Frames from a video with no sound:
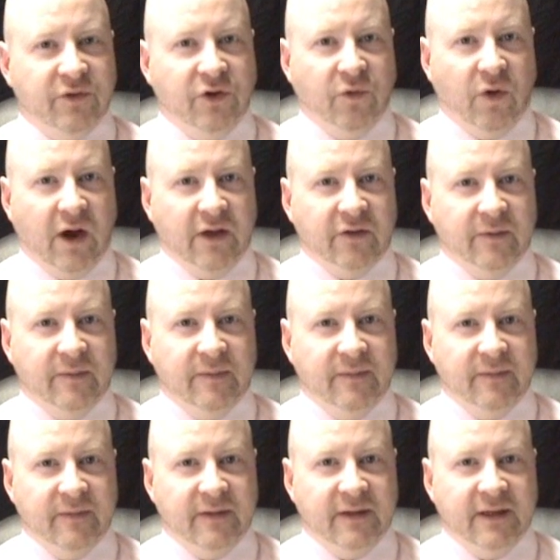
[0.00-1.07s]
you want.
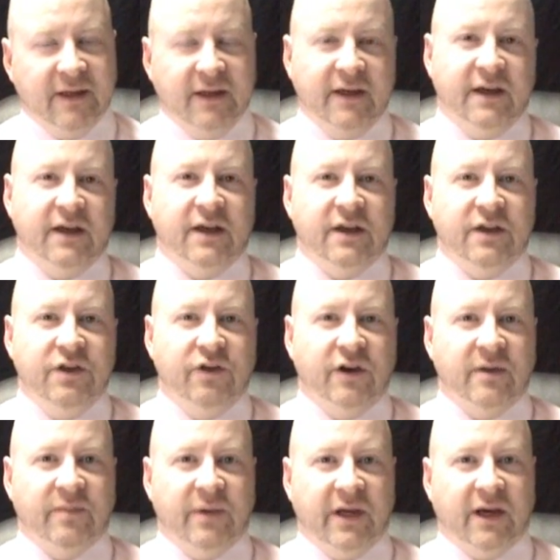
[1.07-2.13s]
You
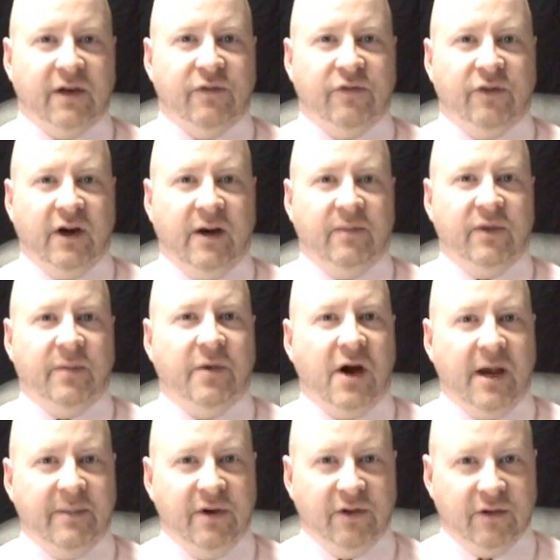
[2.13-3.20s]
can pick from the
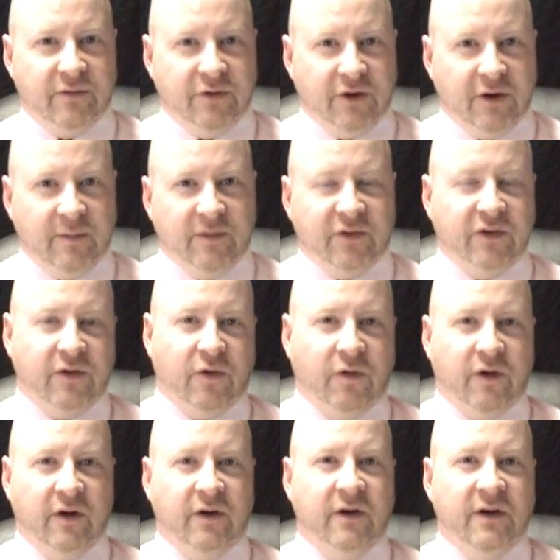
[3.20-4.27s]
popular verbs,
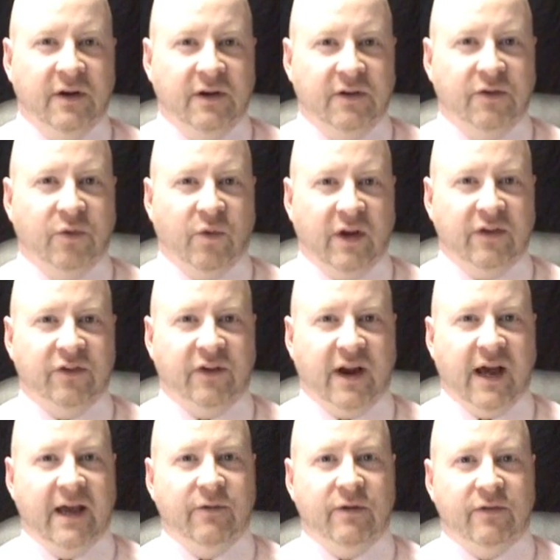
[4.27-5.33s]
or the ones that
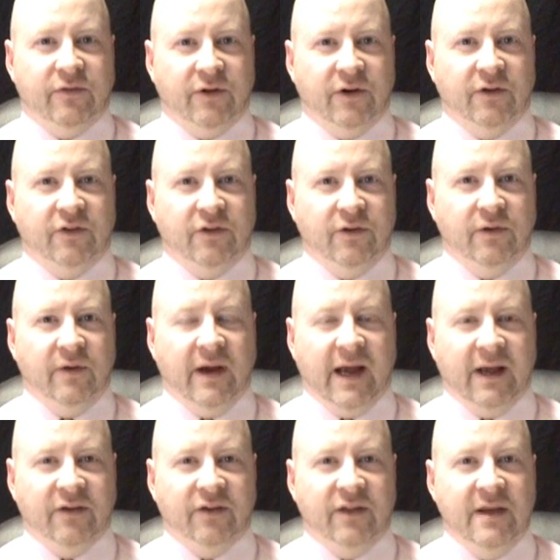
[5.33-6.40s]
I refer to
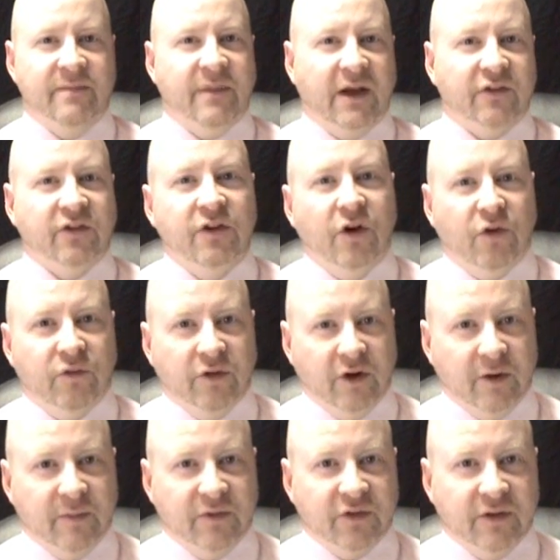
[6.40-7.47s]
as the must-know
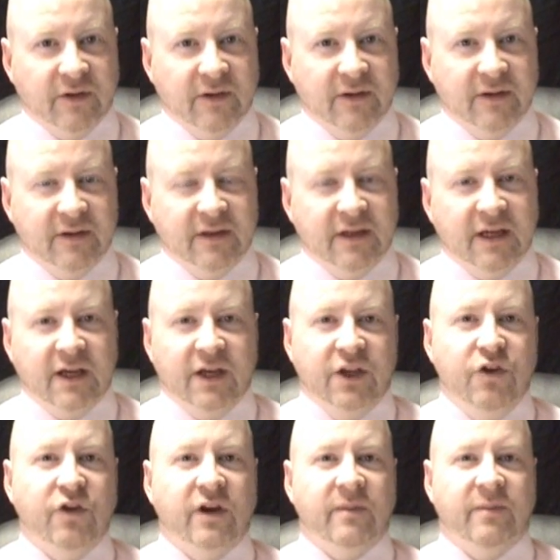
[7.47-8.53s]
verbs.
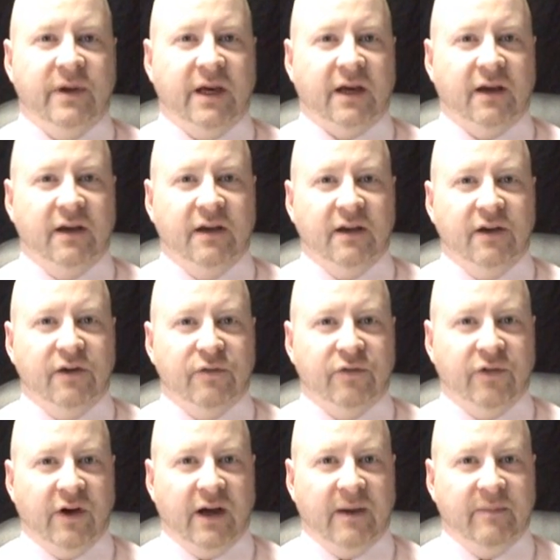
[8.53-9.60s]
You can pick
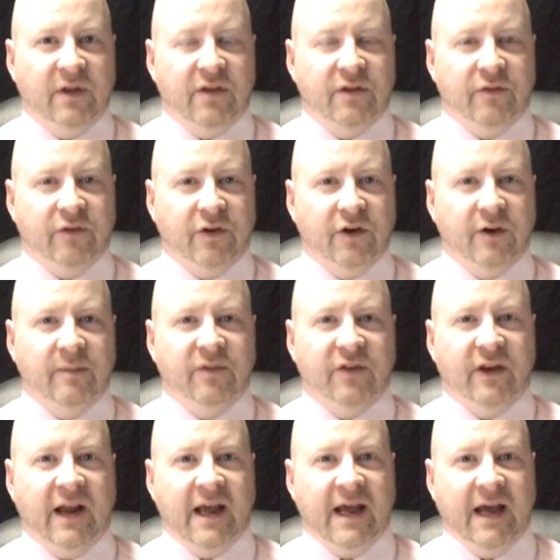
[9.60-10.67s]
from the verbs
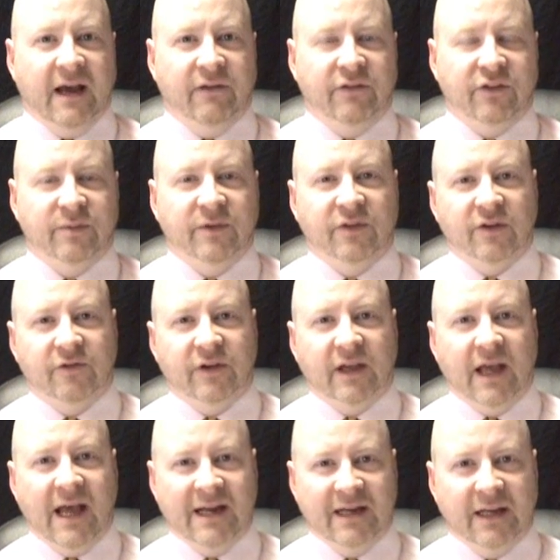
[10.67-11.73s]
that have
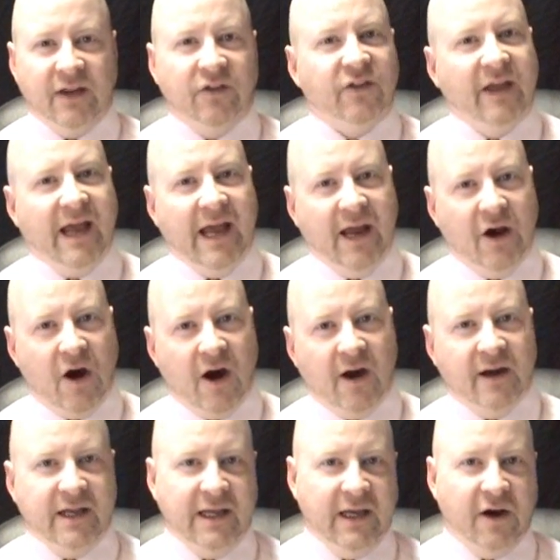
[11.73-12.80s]
specific endings, the
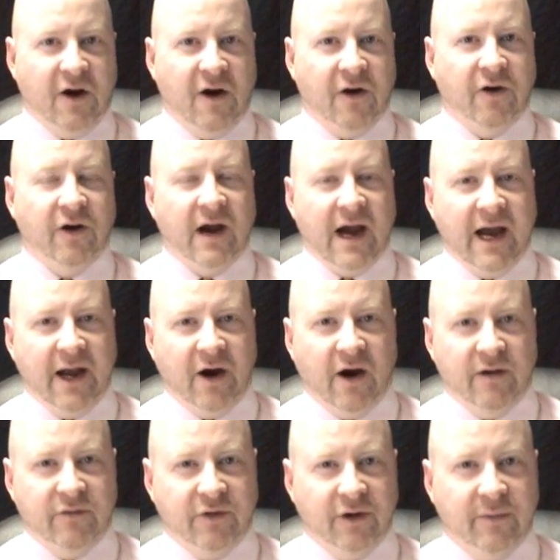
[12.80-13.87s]
AR, ER, or
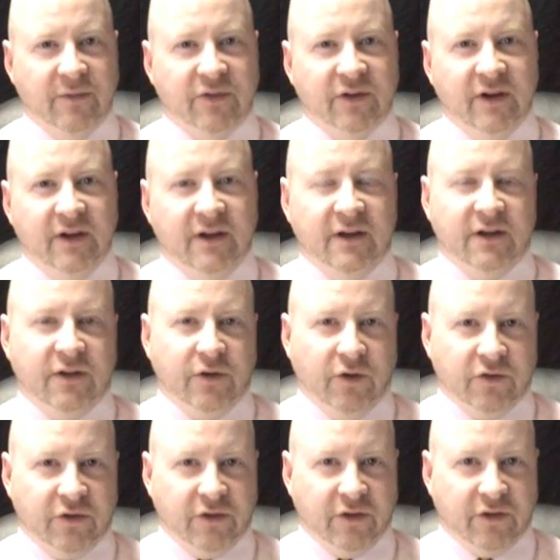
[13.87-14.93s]
IR verbs.
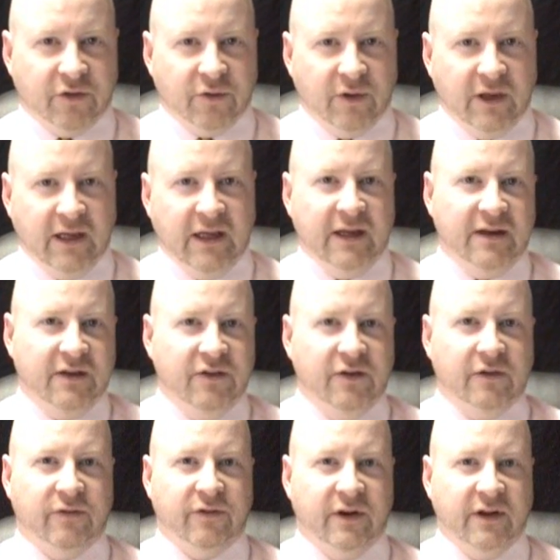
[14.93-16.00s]
Those are the 3
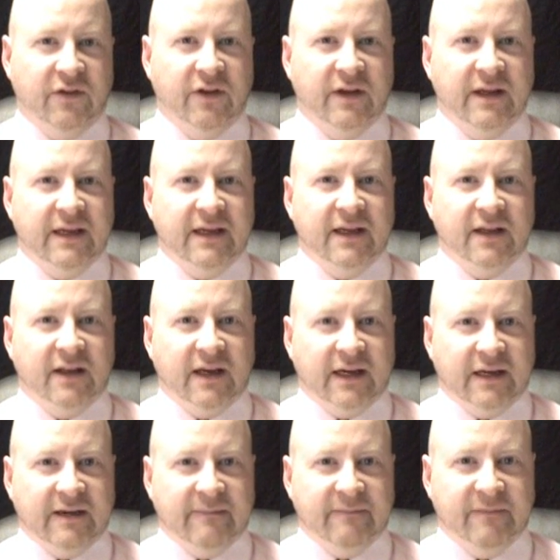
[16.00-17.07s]
different
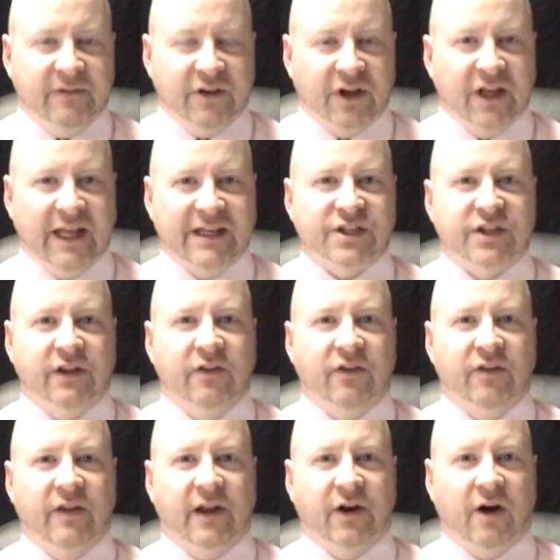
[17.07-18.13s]

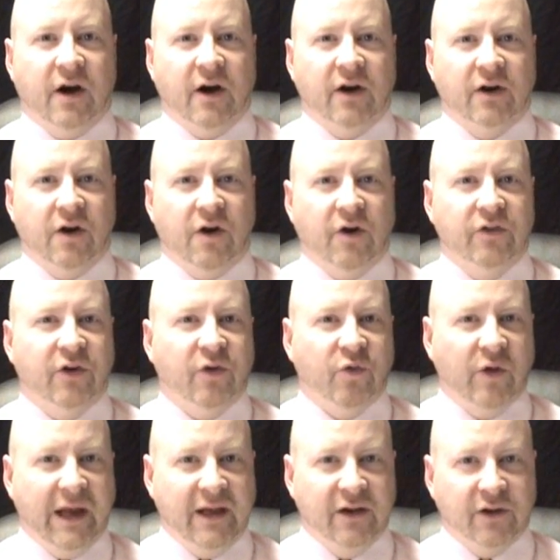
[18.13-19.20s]
declensions that are called
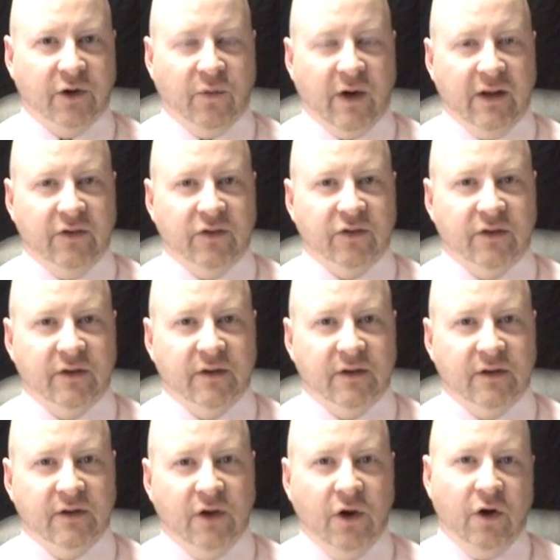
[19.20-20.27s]
regular ones.
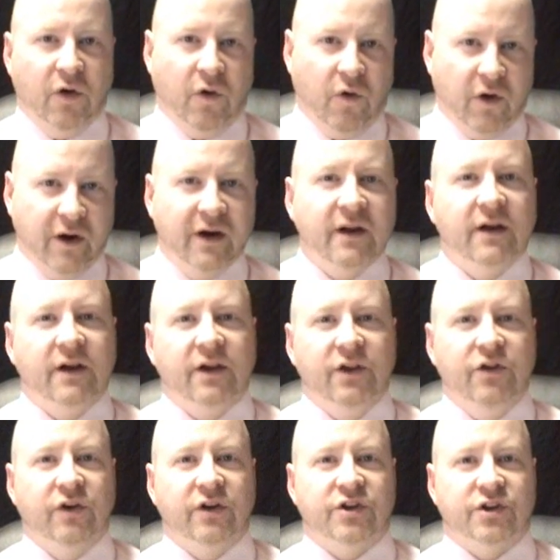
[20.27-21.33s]
Or
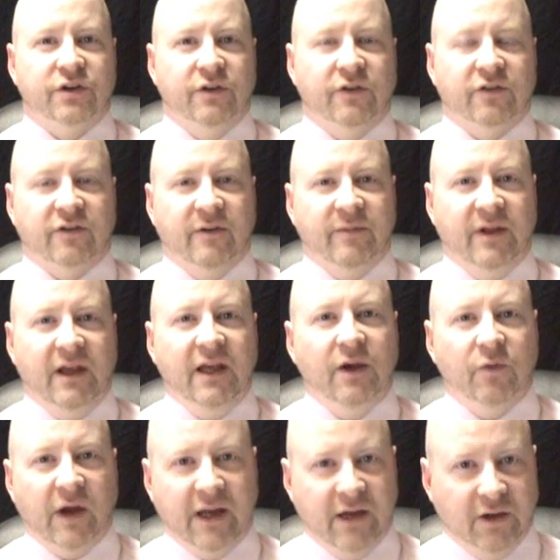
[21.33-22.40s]
you could choose from the
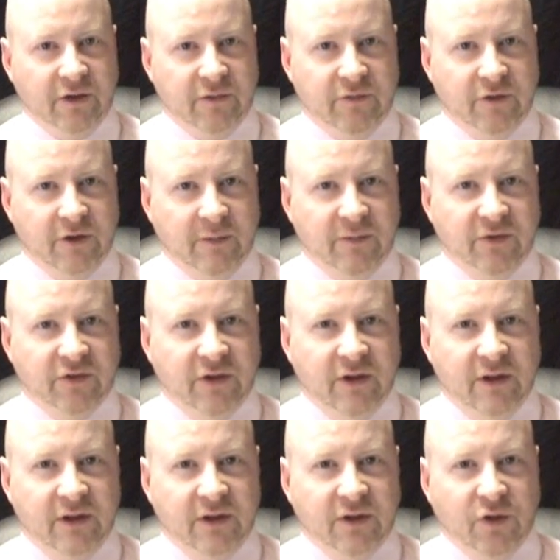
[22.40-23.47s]
irregular verbs,
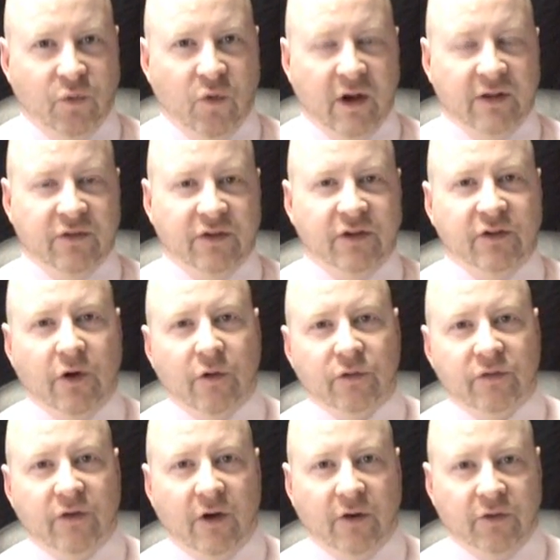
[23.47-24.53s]
the ones that
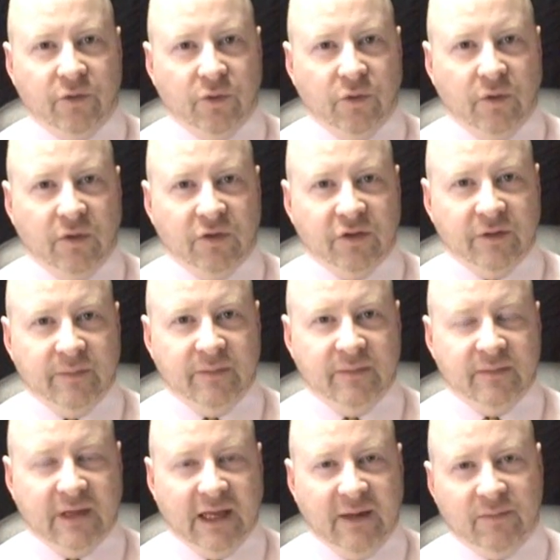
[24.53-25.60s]
don't follow the rules.
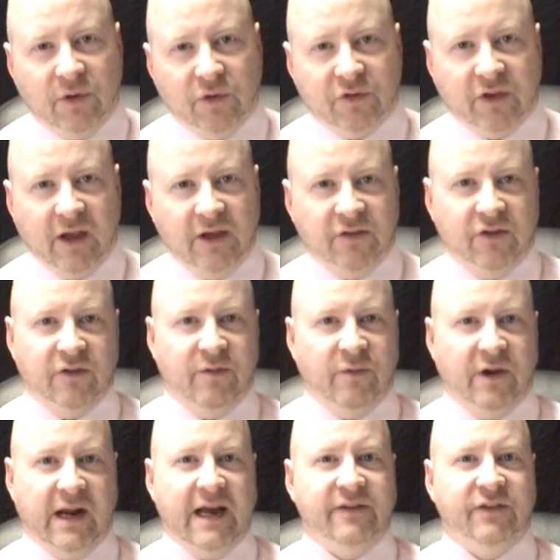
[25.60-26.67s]
And in most cases, from
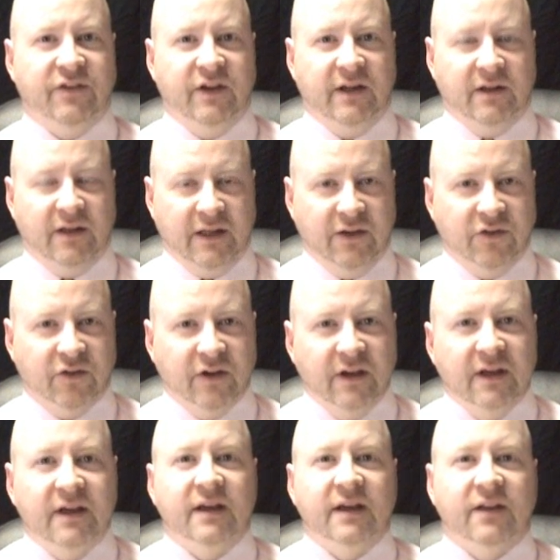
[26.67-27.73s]
what I've seen at least,
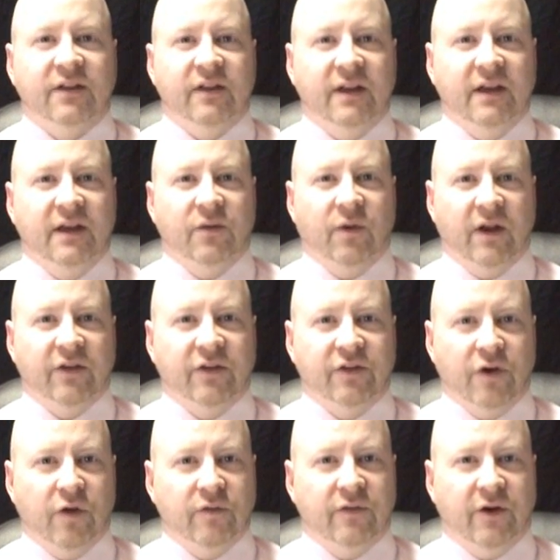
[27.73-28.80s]
the ones that
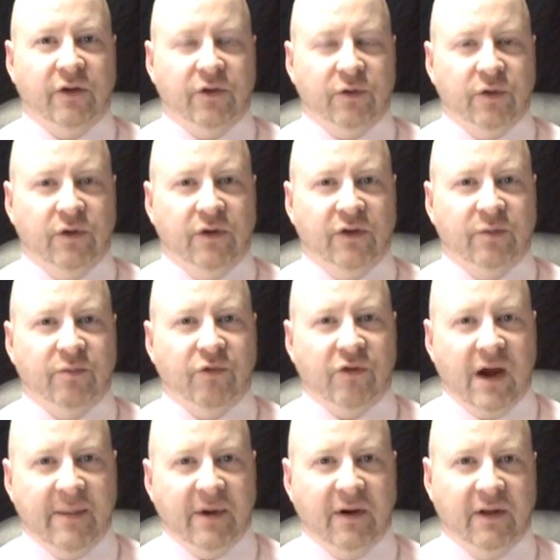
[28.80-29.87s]
don't follow the rules
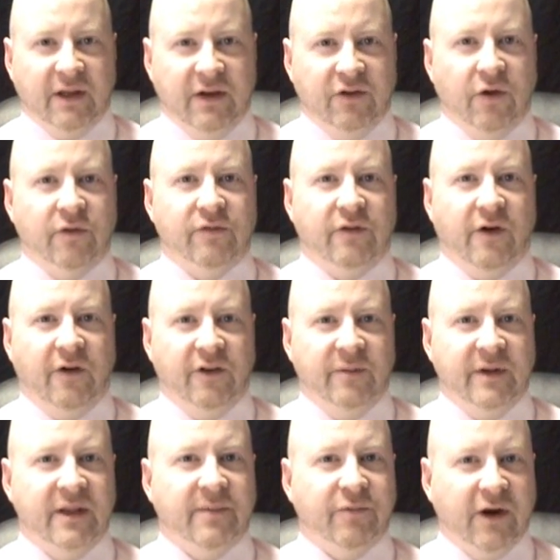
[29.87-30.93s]
primarily don't follow them
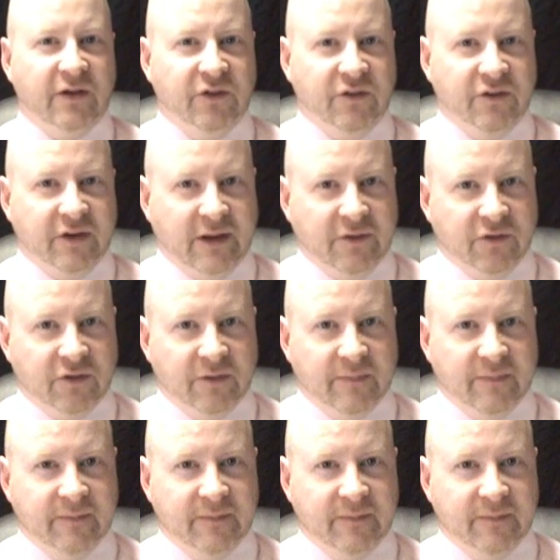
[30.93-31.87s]
in the present tense.